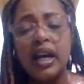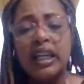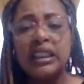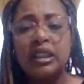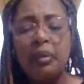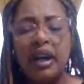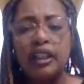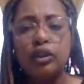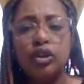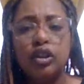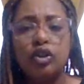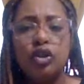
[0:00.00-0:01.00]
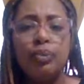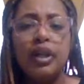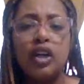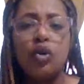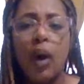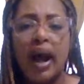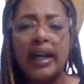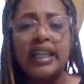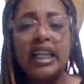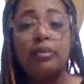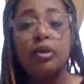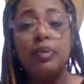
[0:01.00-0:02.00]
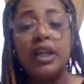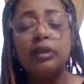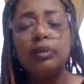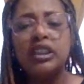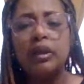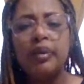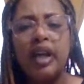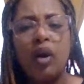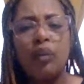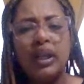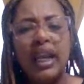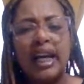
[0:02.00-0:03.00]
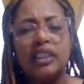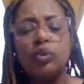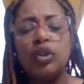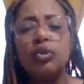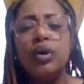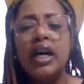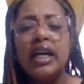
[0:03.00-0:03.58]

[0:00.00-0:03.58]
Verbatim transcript: cause somebody used to you being quiet to keep the peace. But some of y'all realize when you